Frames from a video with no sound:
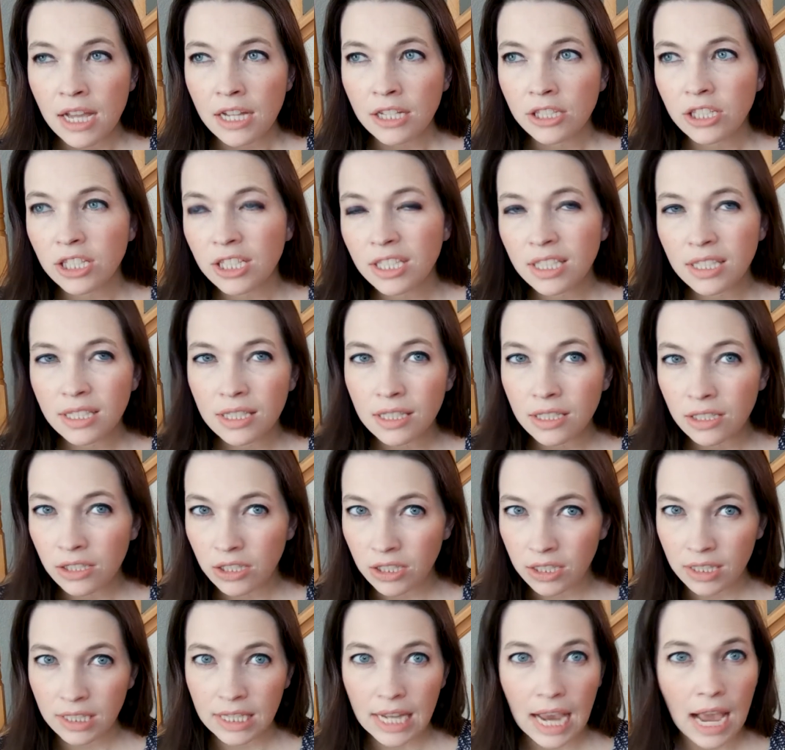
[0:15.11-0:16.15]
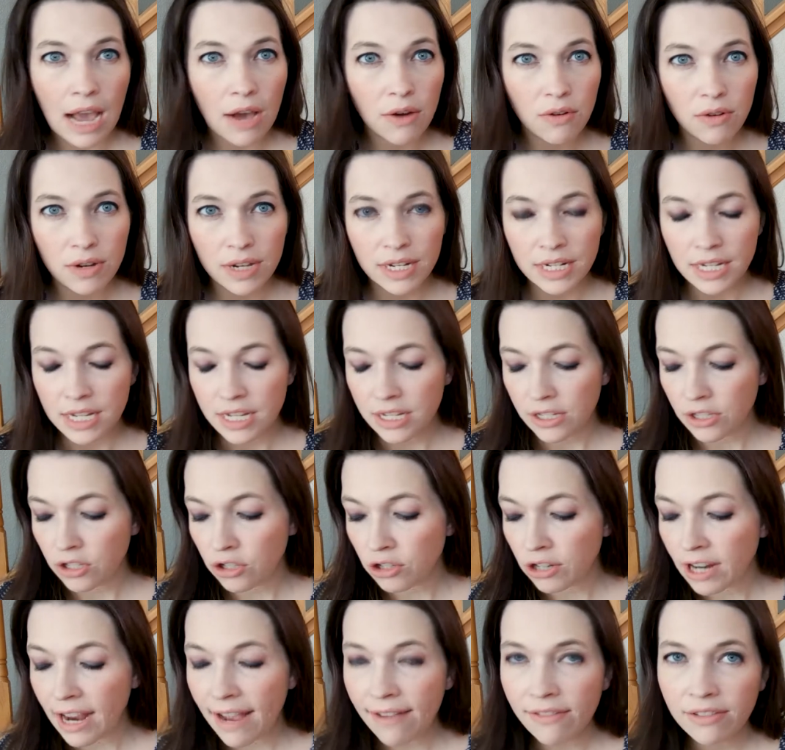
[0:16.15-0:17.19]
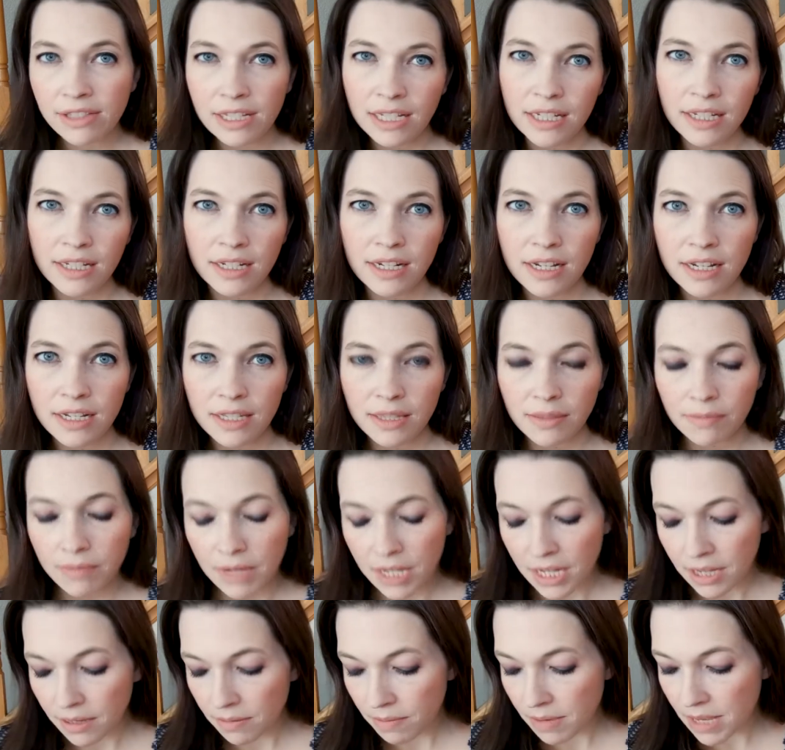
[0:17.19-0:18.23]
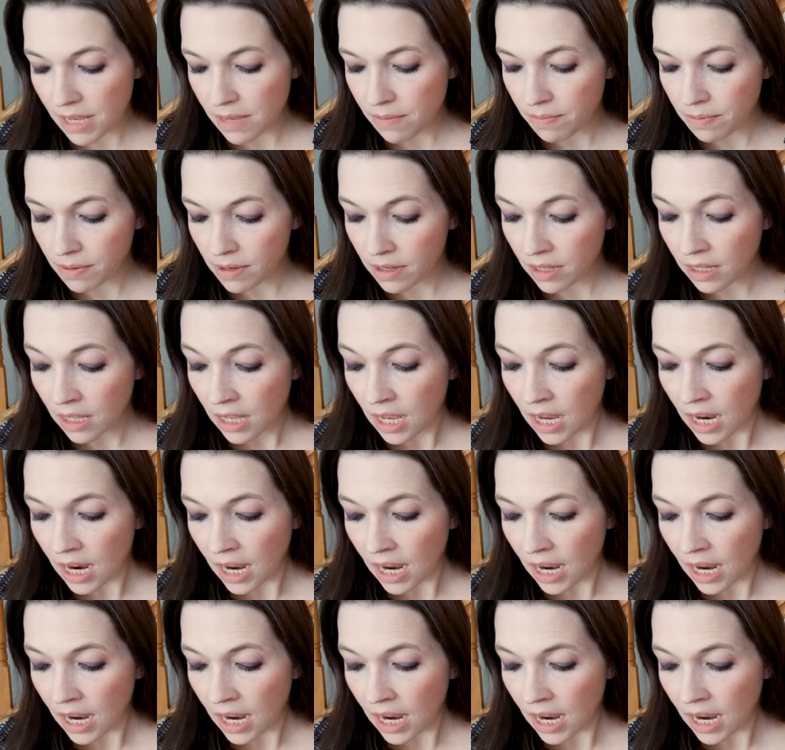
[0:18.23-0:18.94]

Jesus is just out and he's traveling and he's meeting people.